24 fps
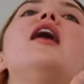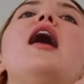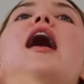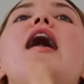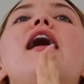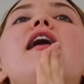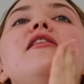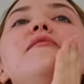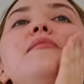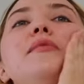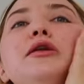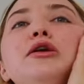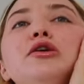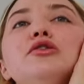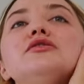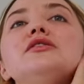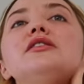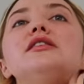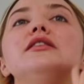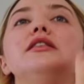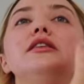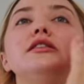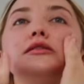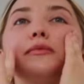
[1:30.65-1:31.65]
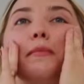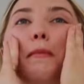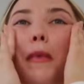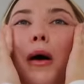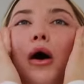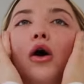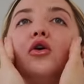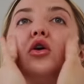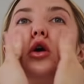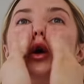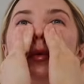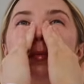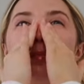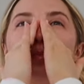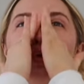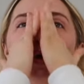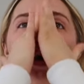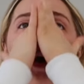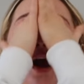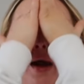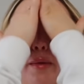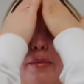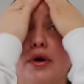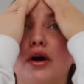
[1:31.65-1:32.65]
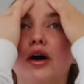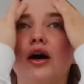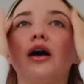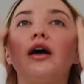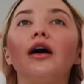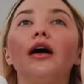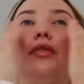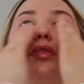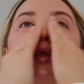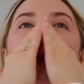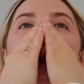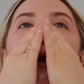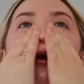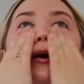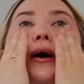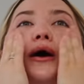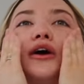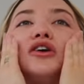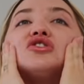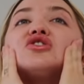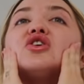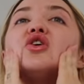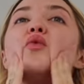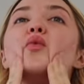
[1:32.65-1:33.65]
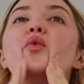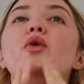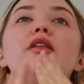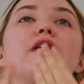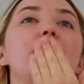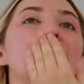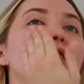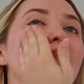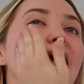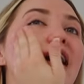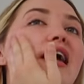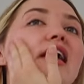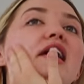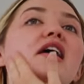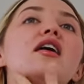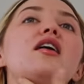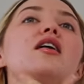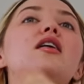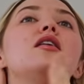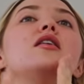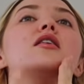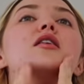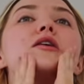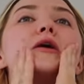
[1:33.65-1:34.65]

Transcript: I have been using this milk primer that I actually really like.